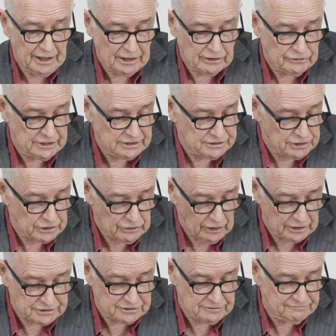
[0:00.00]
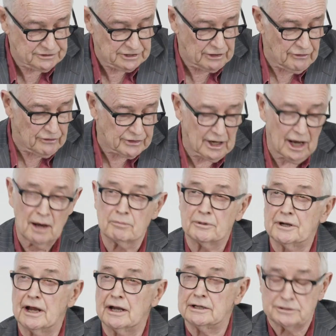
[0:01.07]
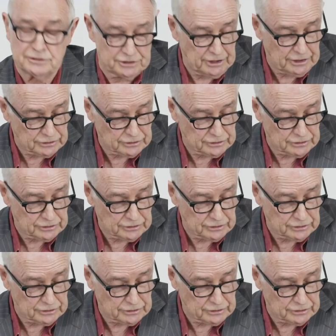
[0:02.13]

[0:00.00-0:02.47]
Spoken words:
increase the costs of zero carbon energy